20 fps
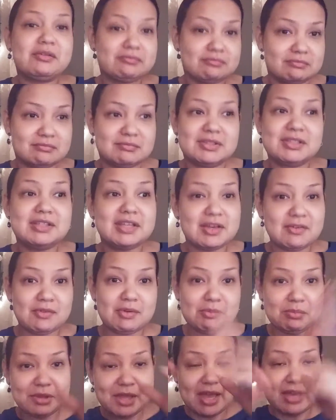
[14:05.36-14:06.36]

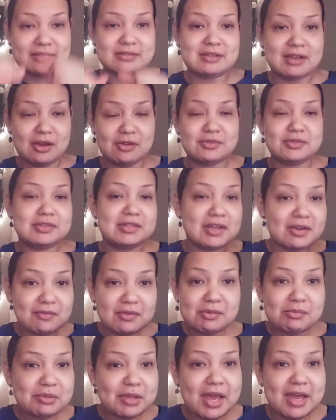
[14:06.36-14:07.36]
Steven blacks out.
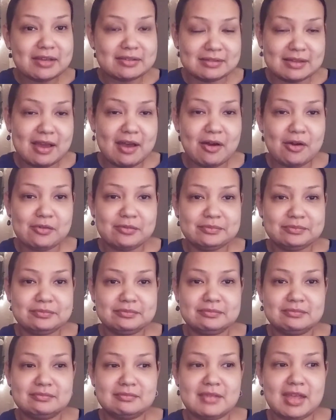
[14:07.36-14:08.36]
Steven blacks out,
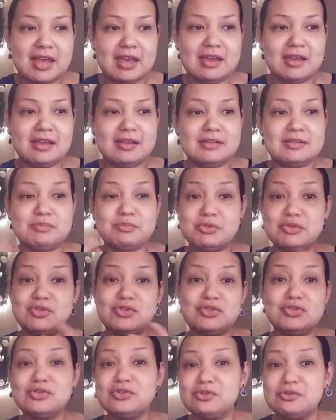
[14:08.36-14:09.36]
and it's
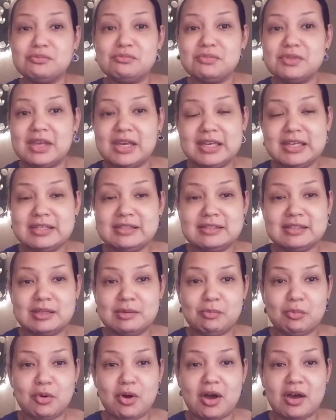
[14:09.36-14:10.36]
presumed that he
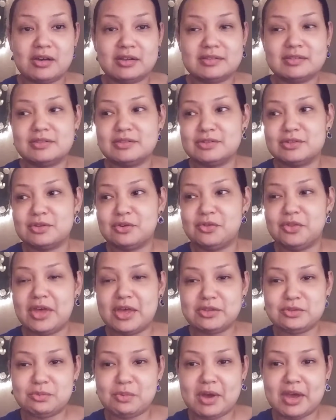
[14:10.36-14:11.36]
sleepwalks, so
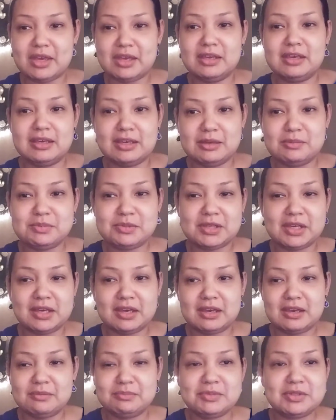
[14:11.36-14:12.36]
that's why he keeps like
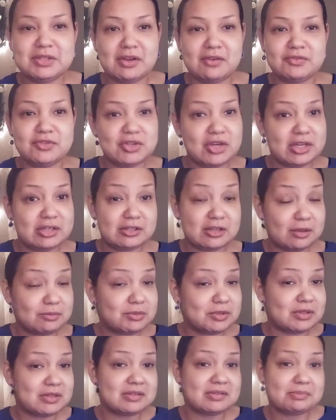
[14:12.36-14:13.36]
himself chained up
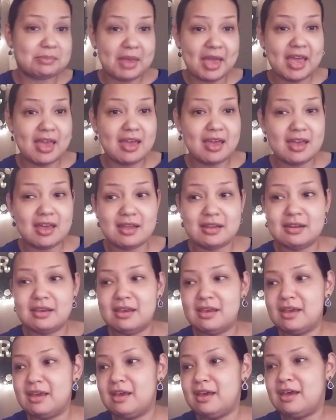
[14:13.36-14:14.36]
to his bed,
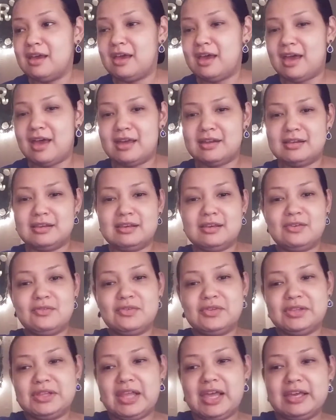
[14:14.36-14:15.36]
and he
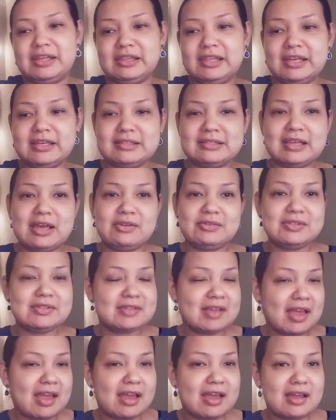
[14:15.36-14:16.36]
even like lays out
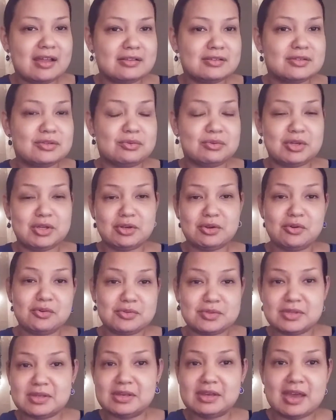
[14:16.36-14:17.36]
sand so he
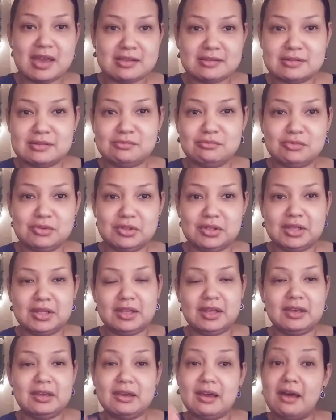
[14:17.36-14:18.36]
knows he hasn't really
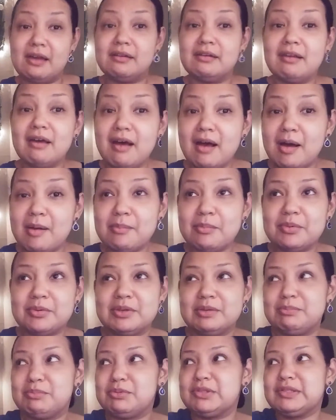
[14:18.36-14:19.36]
like gotten up.
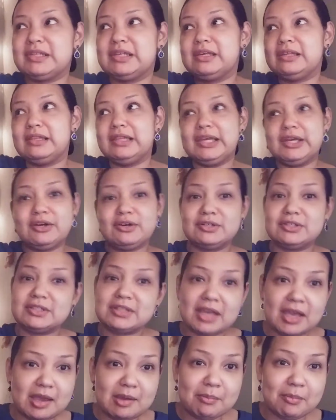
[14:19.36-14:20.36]
He puts like a layer of
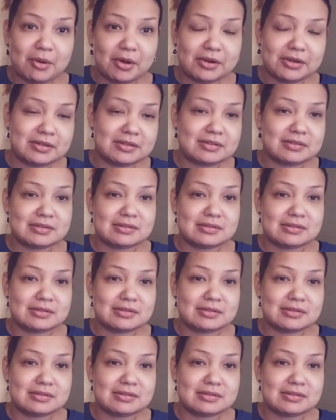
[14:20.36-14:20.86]
tape on his